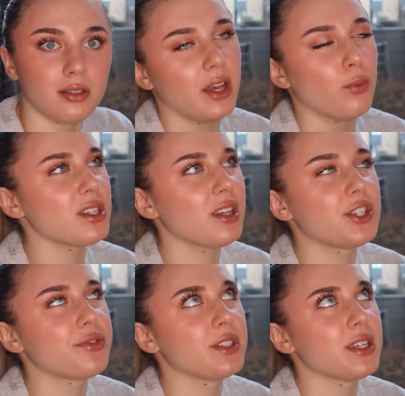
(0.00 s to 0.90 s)
And once again, it
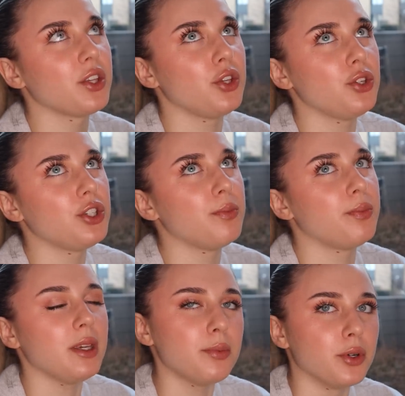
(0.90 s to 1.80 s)
just feels like the YouTube
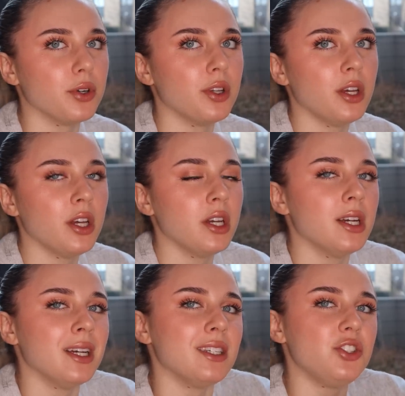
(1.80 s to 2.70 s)
people
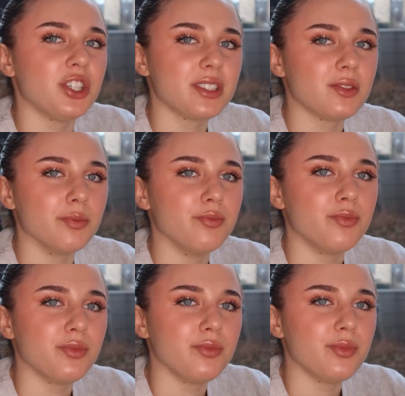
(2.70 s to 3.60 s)
just
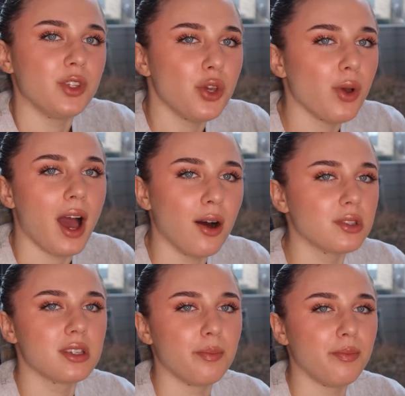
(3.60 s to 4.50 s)
knew how
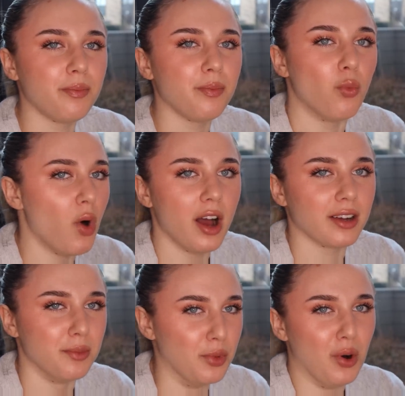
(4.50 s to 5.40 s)
to
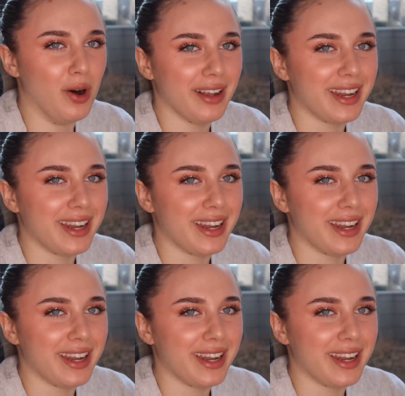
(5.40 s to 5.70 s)
work more.